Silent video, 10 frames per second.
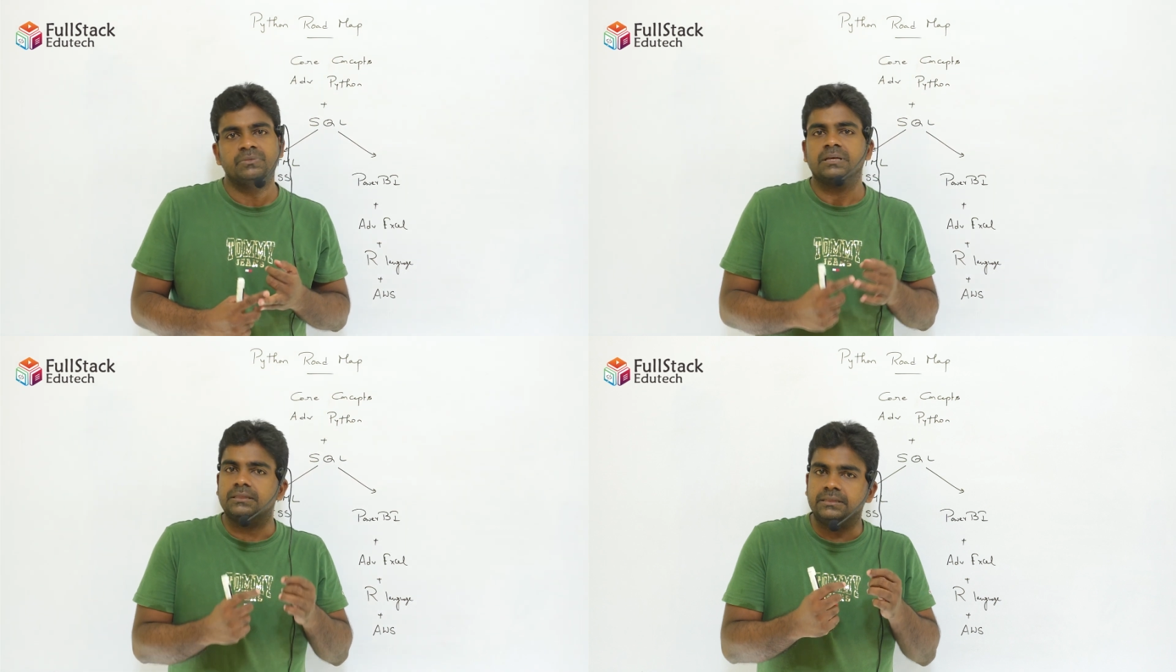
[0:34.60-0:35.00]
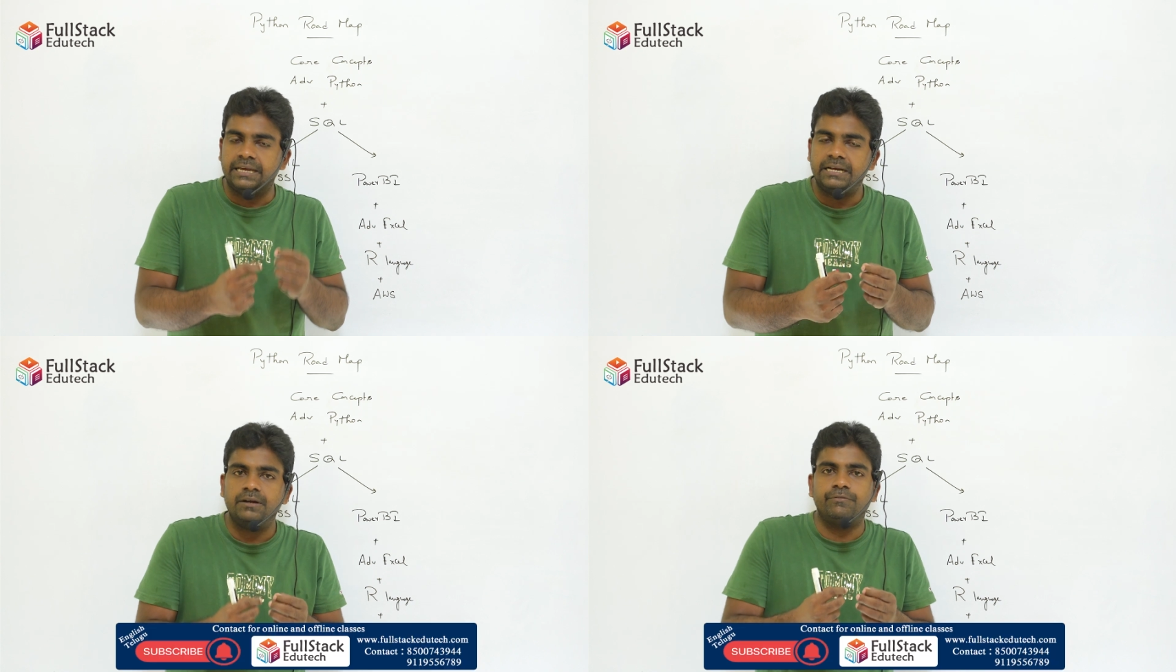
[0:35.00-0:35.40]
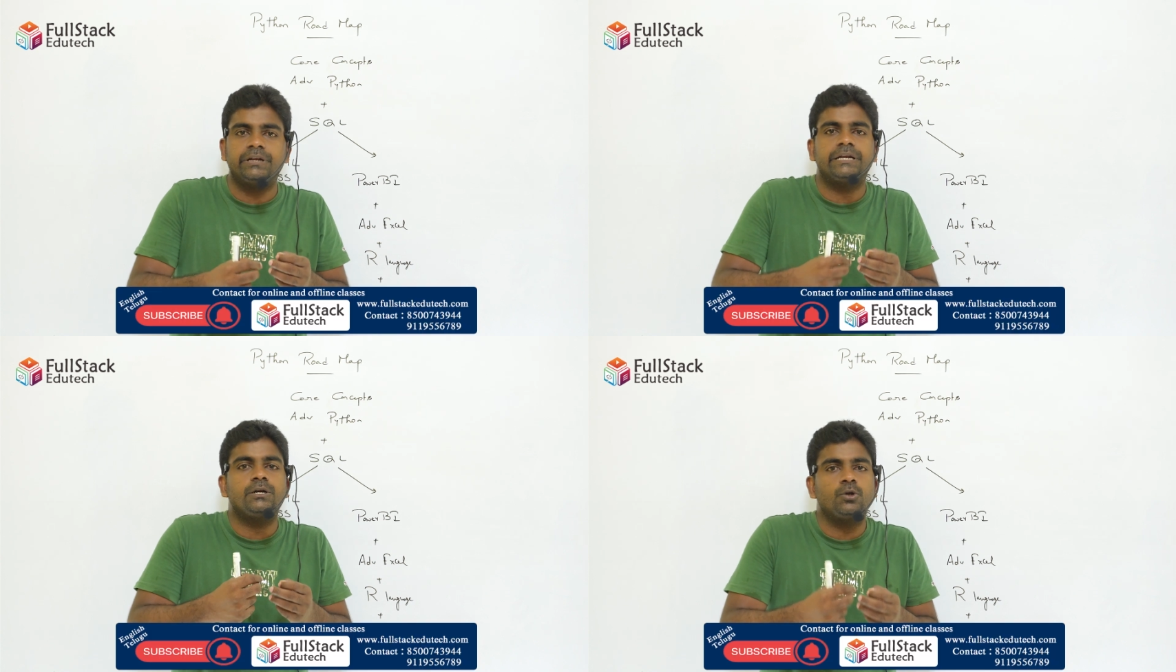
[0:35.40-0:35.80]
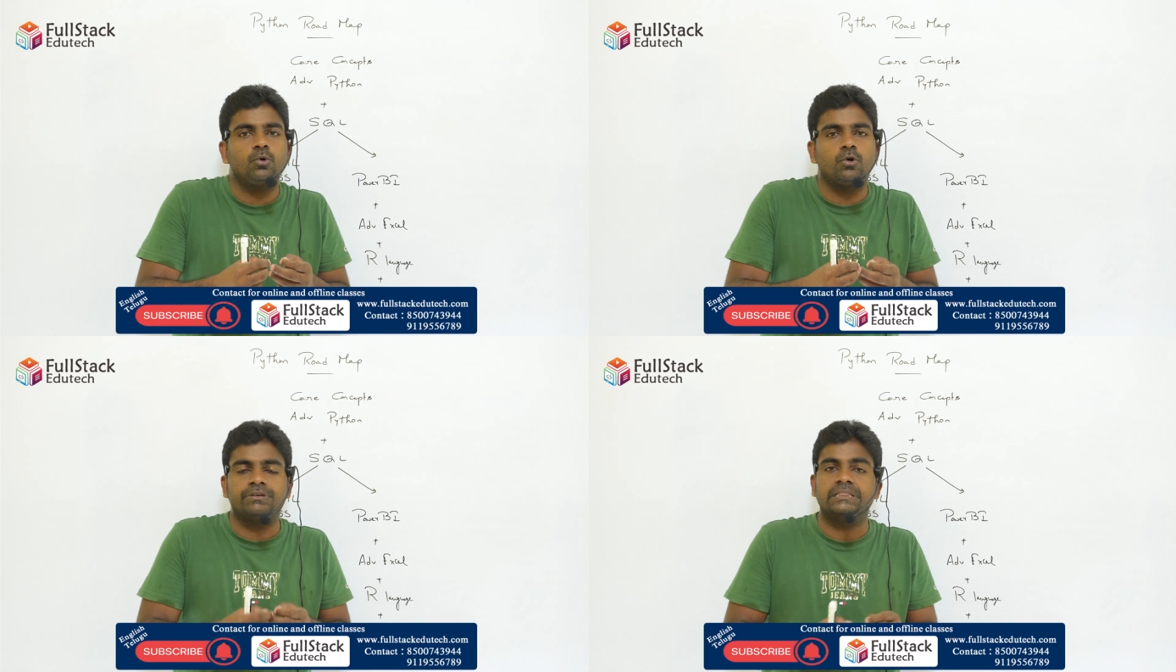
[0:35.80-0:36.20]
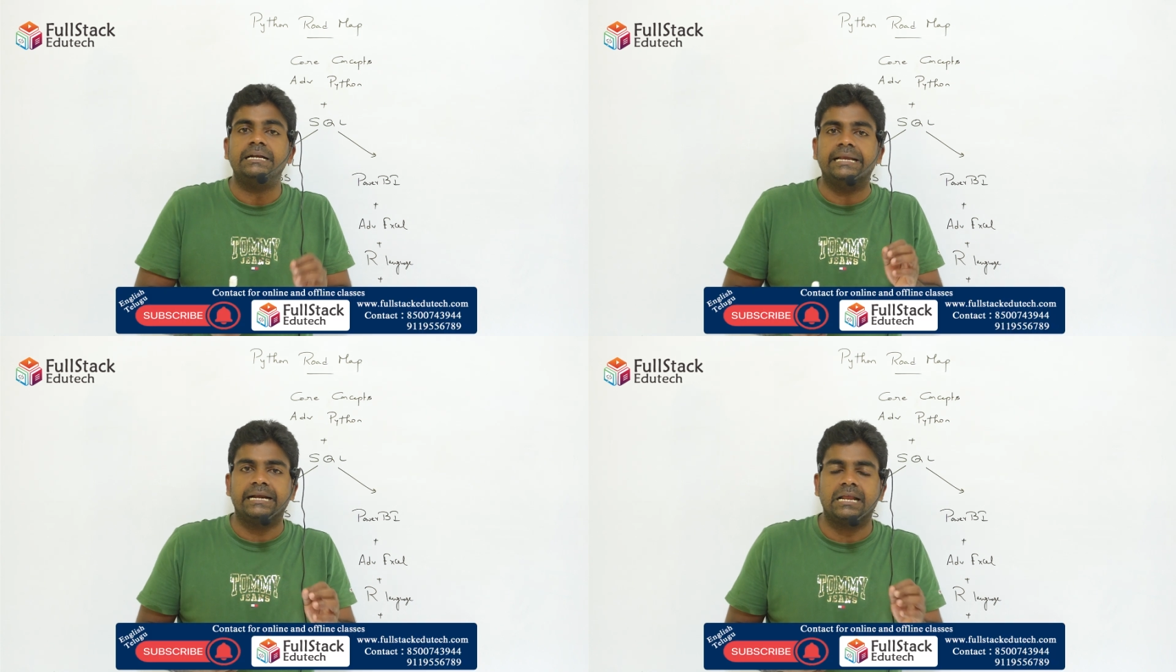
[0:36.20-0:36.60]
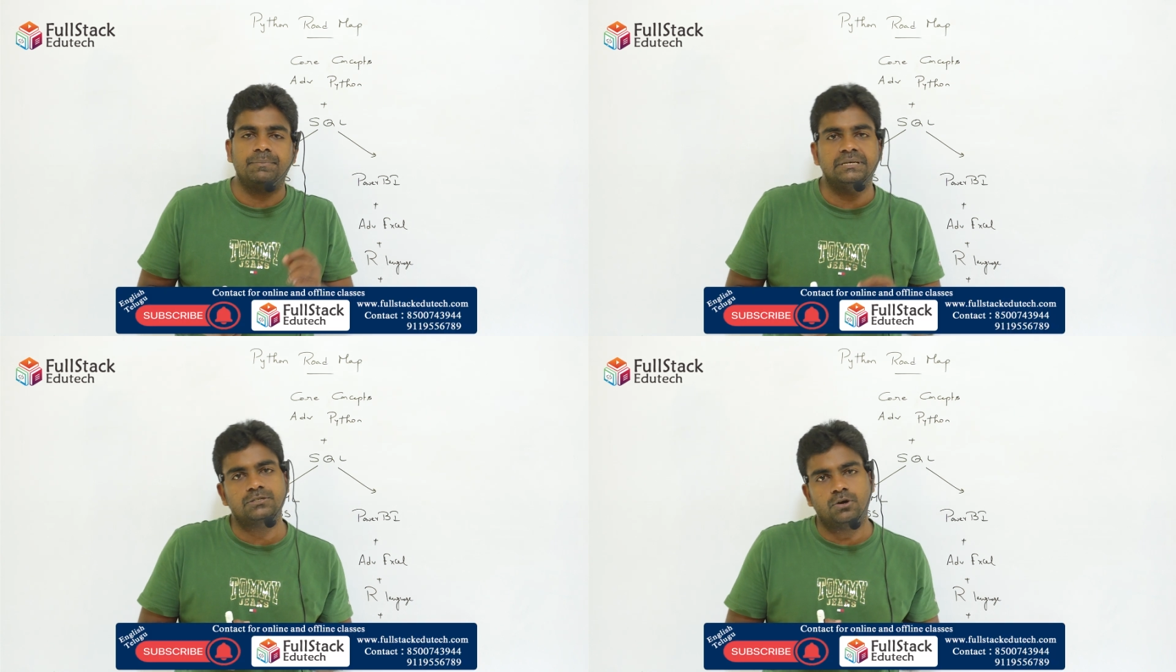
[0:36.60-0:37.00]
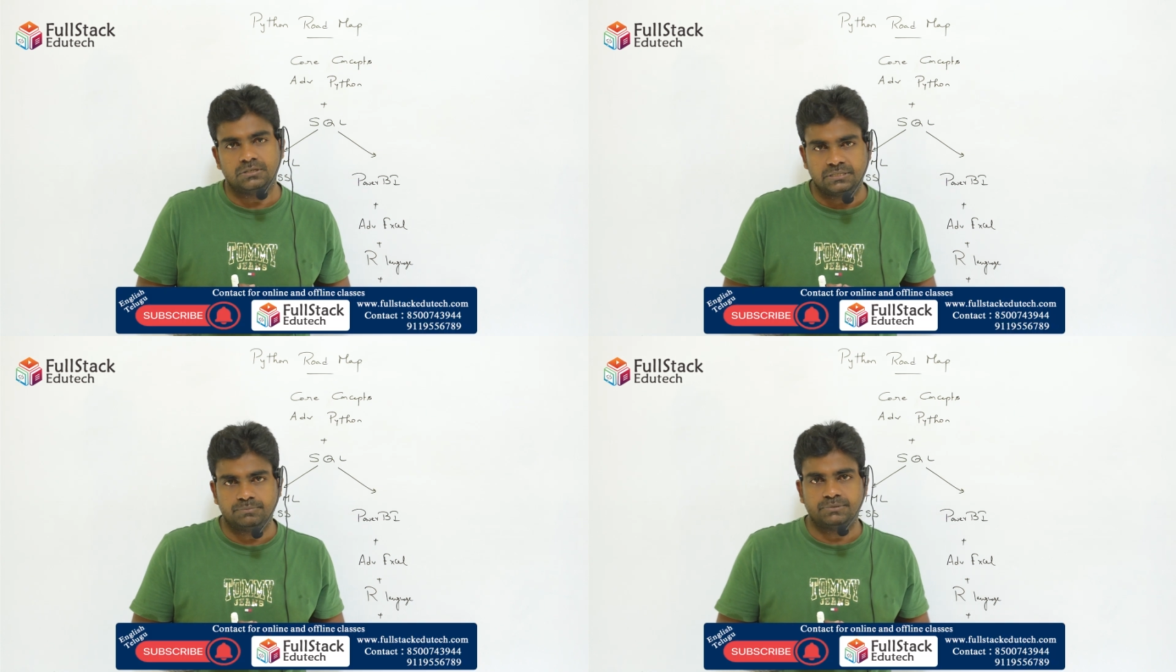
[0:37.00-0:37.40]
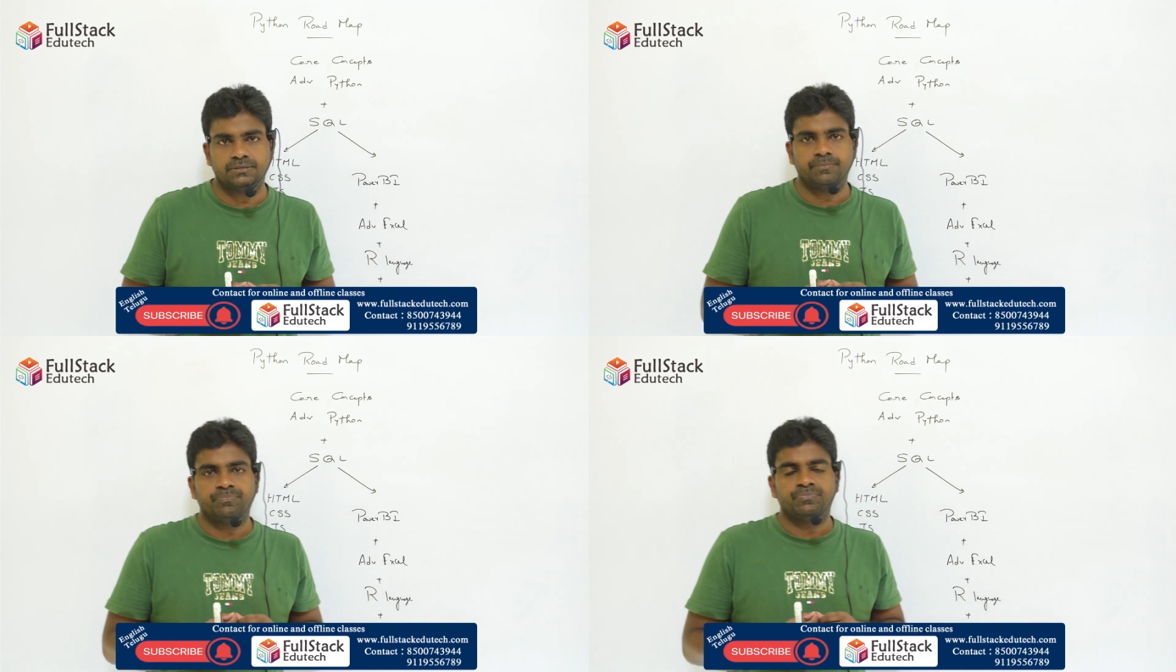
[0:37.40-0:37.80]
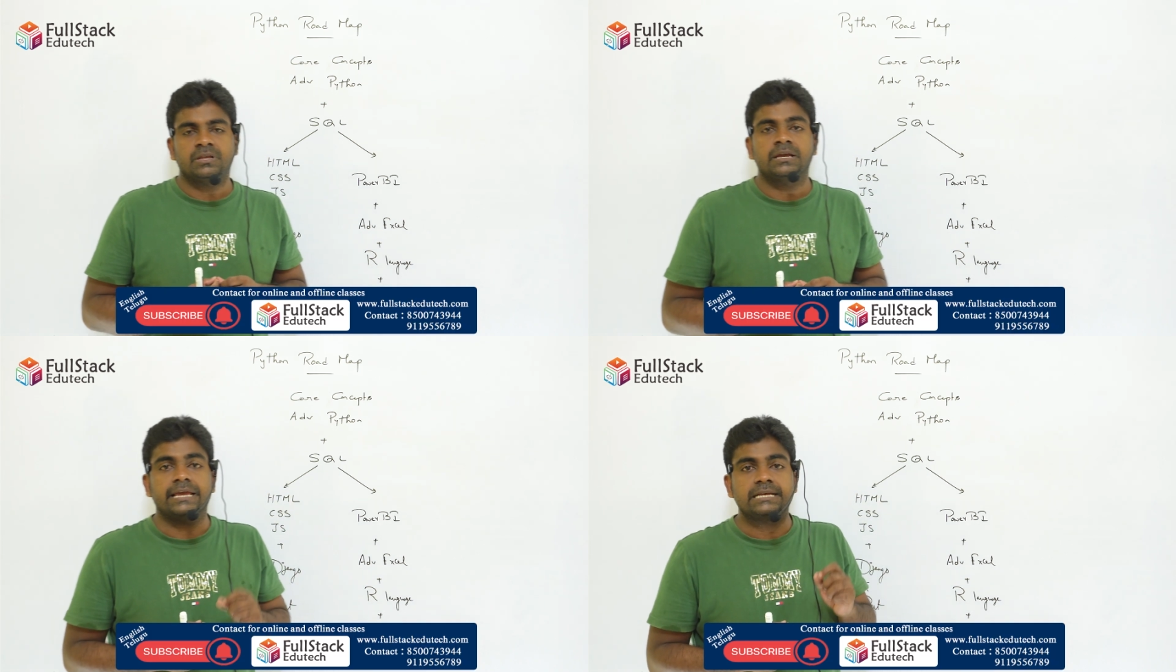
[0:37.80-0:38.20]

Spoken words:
then we need to go with the database concepts.